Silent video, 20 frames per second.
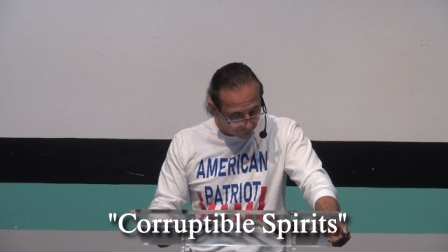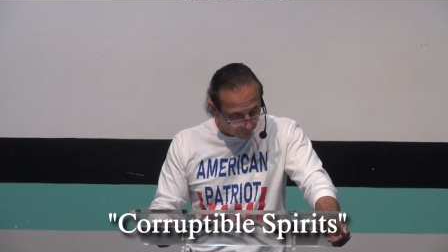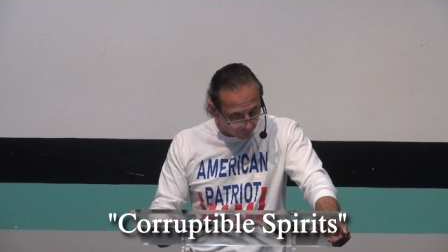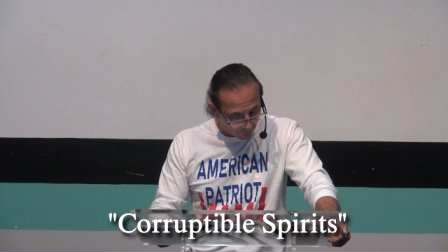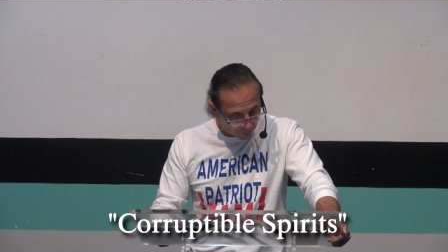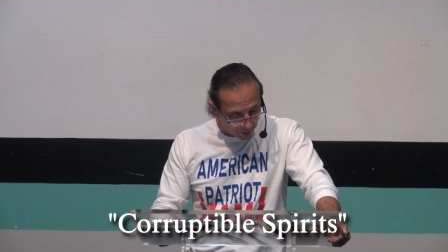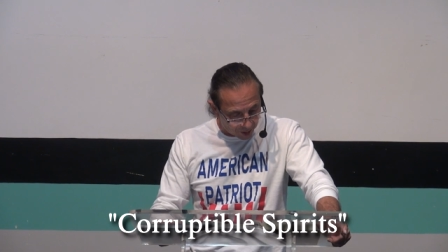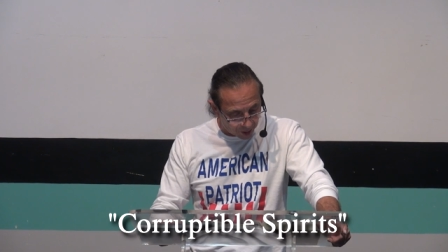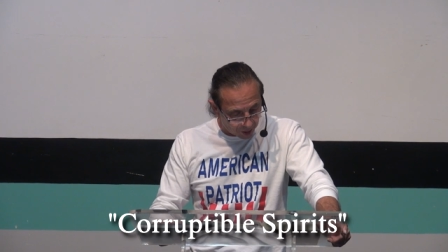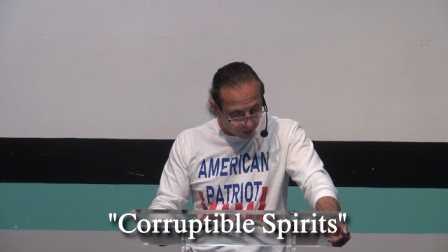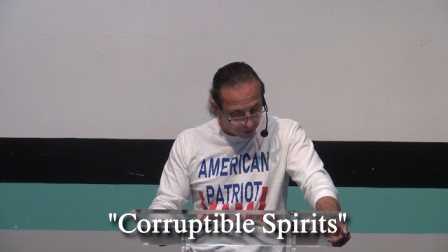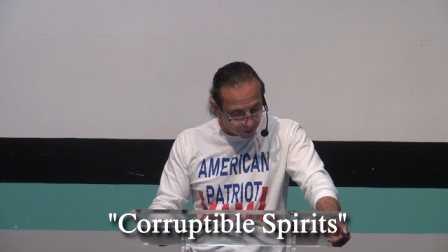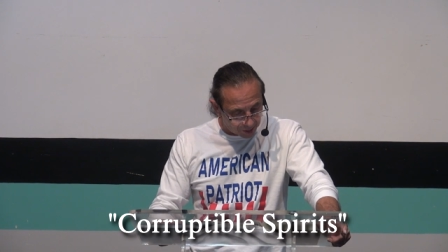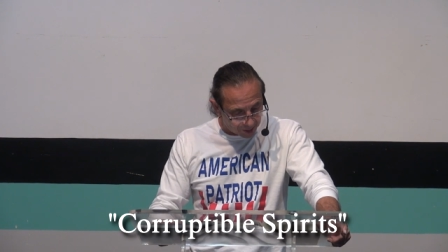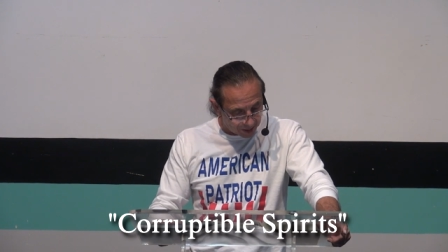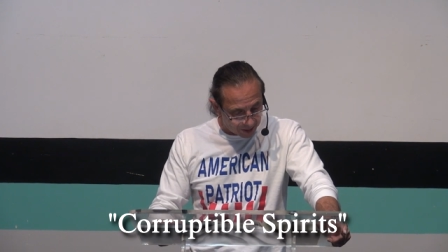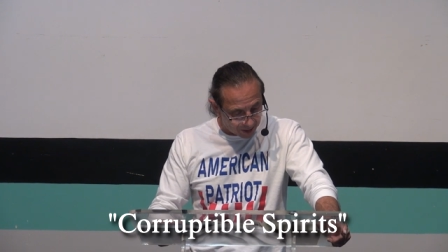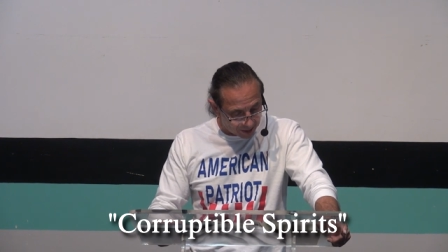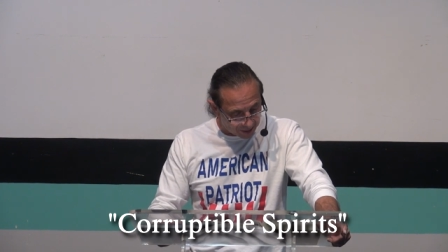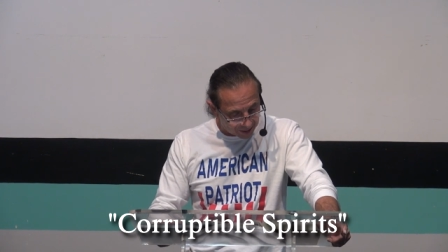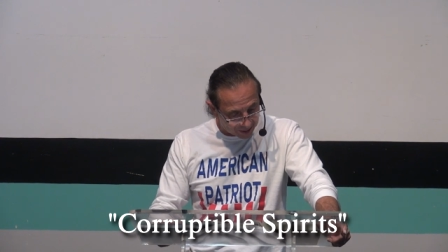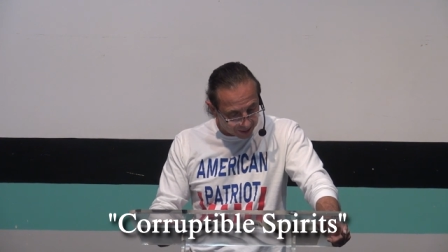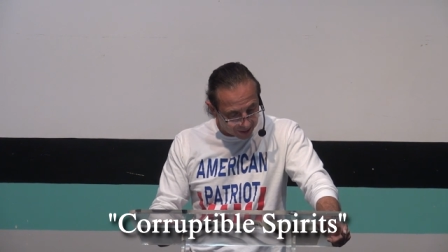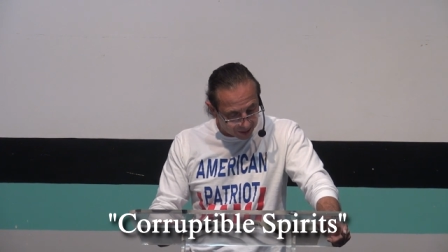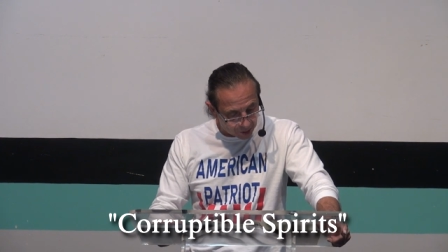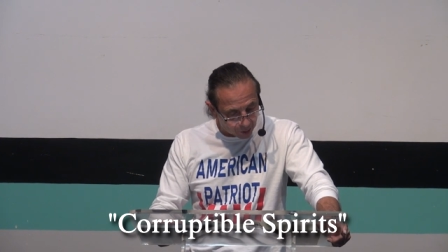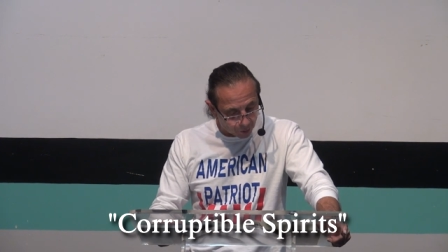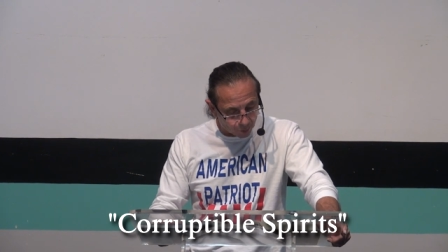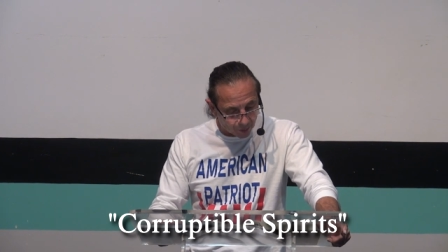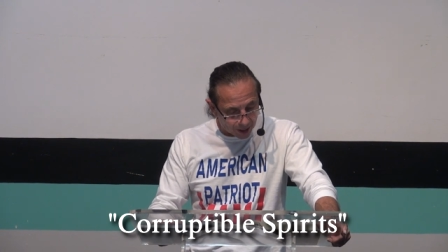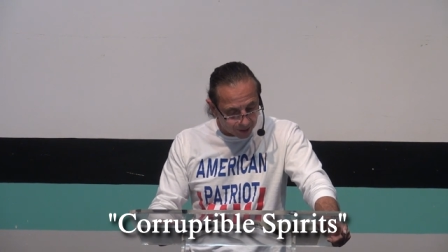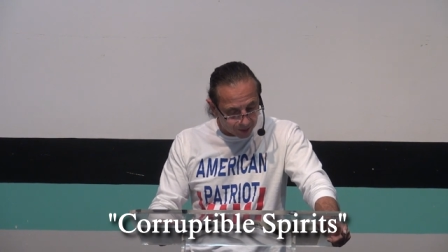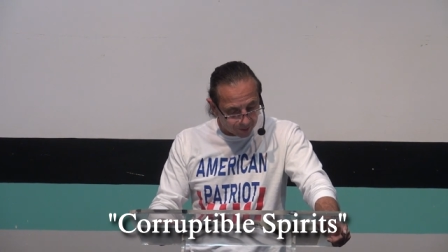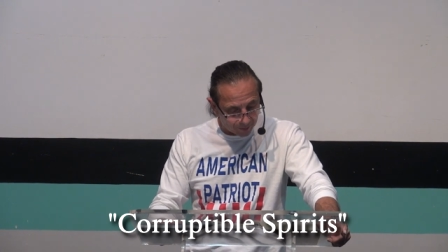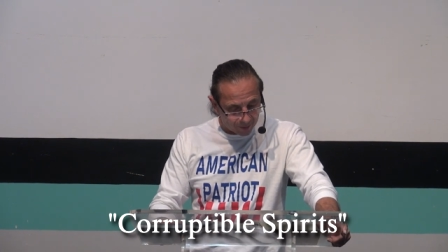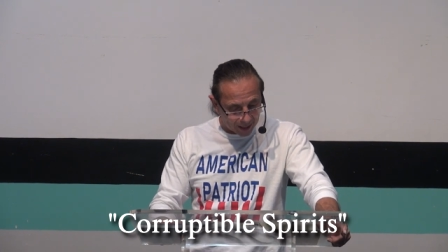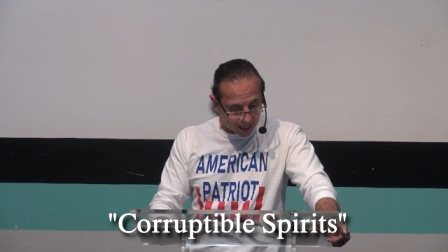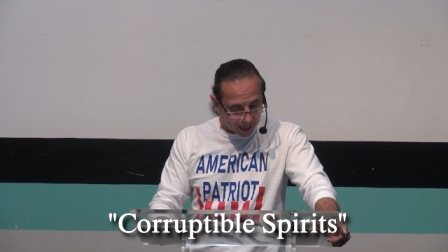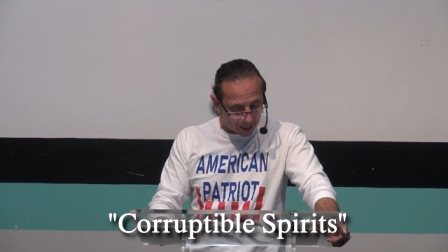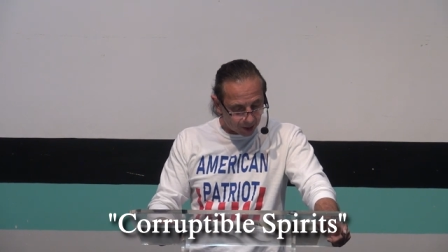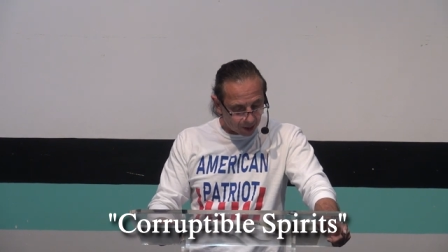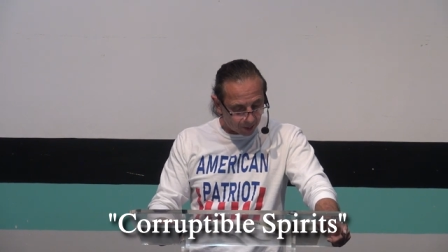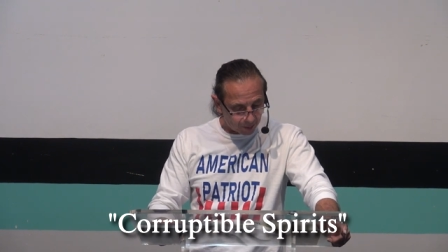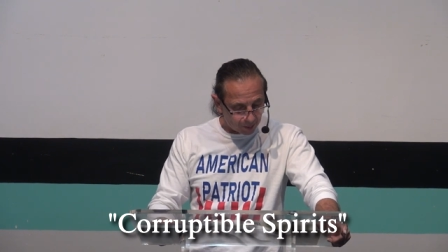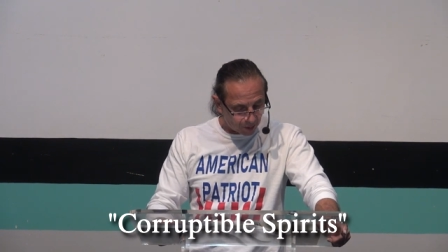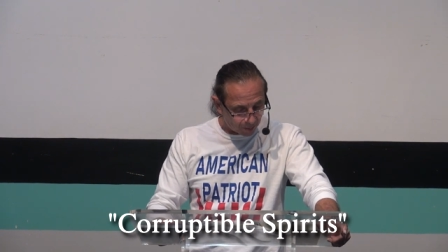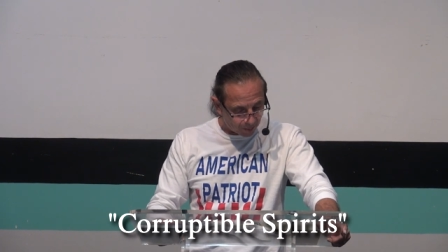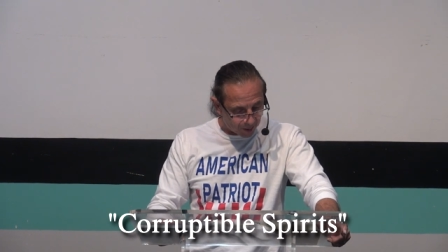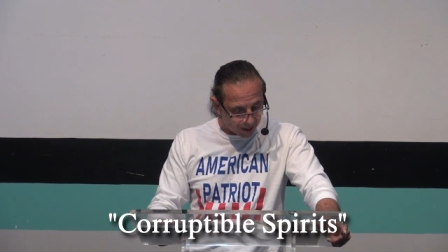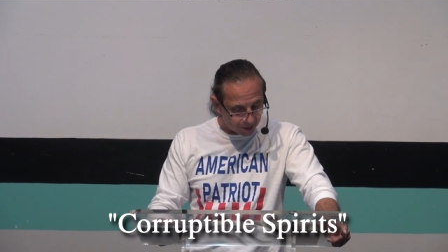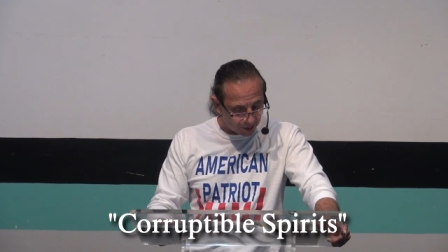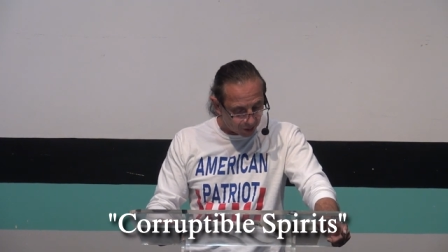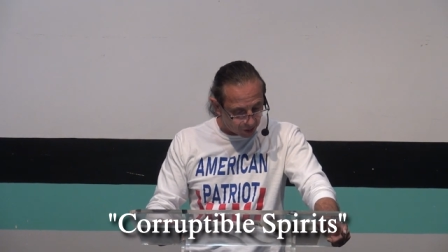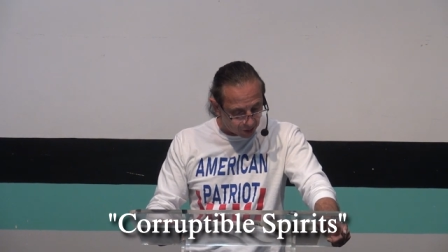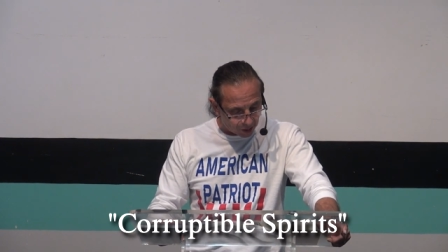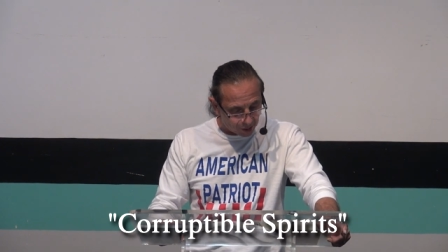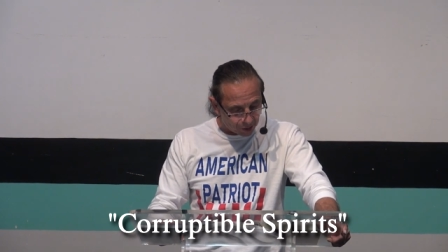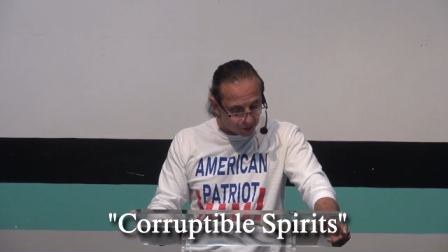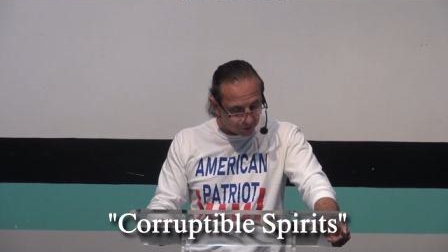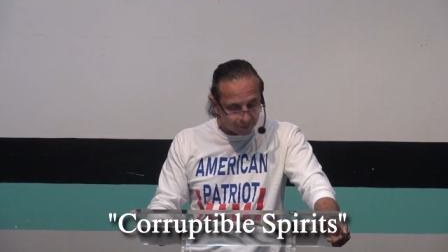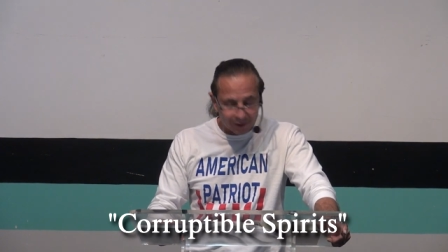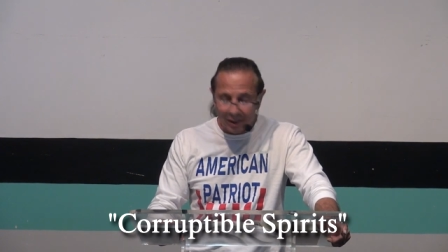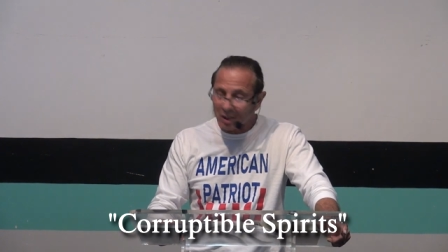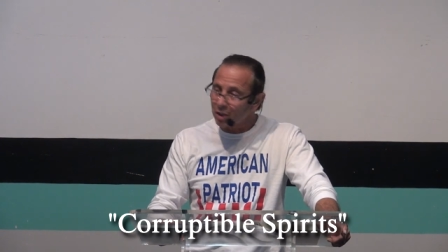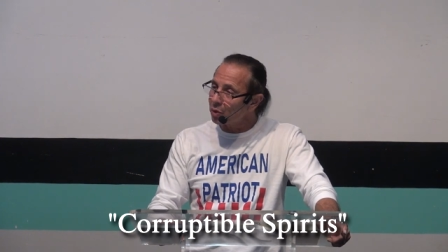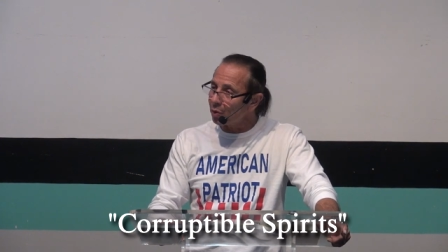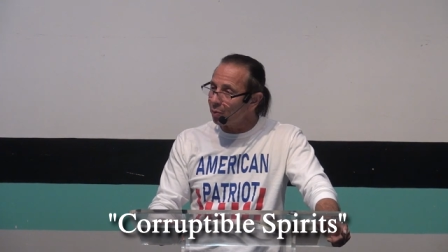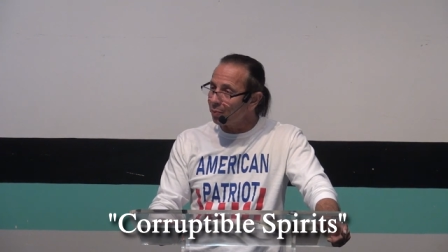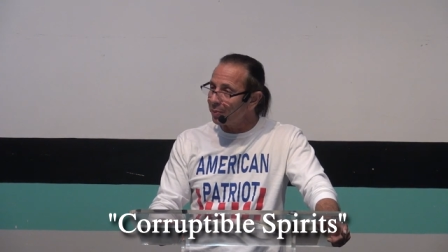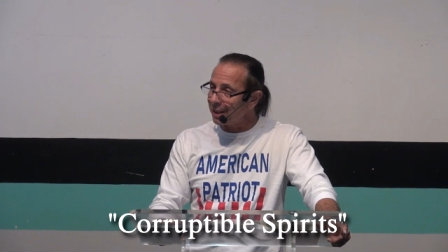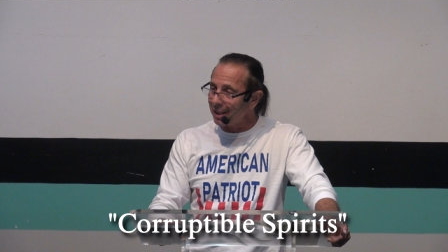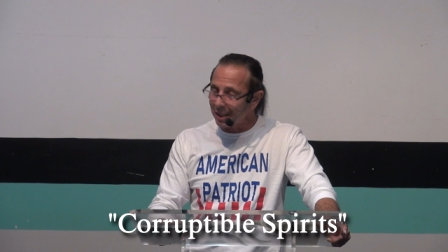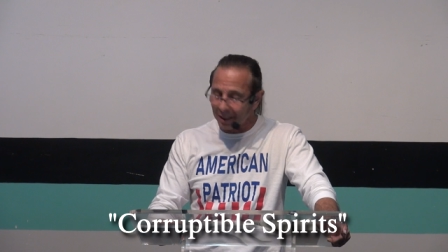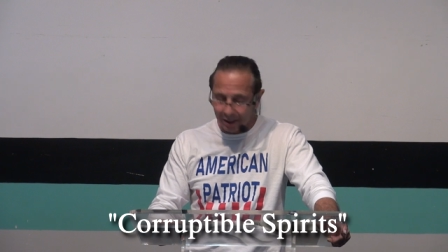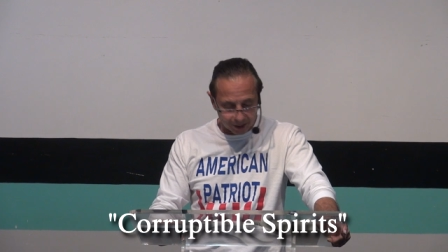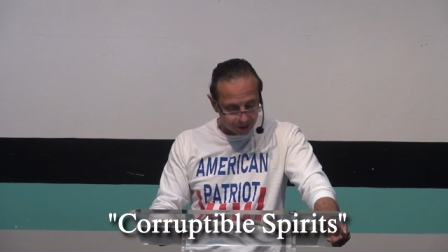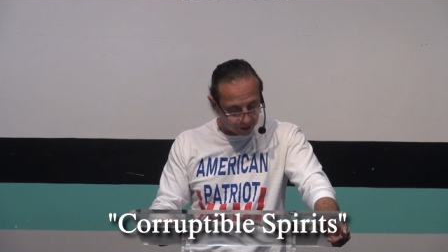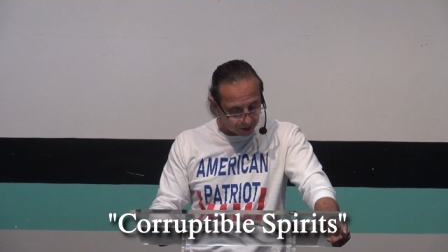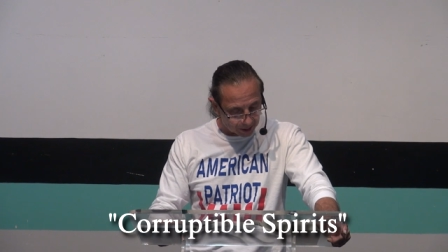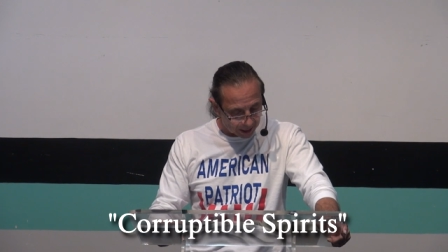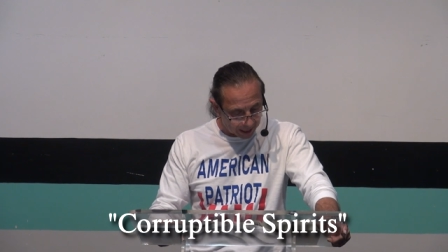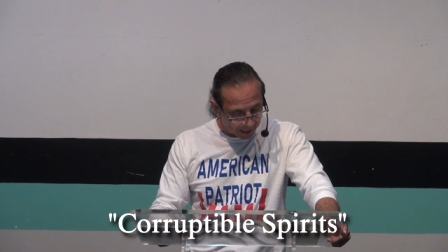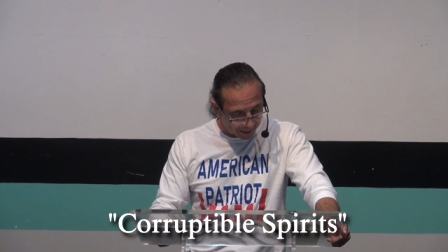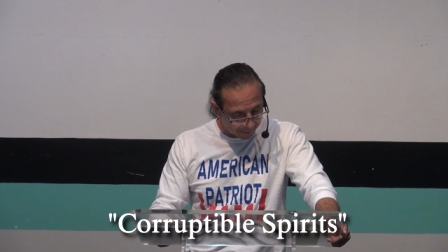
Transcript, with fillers: for because of these things the wrath of God comes upon the sons of disobedience.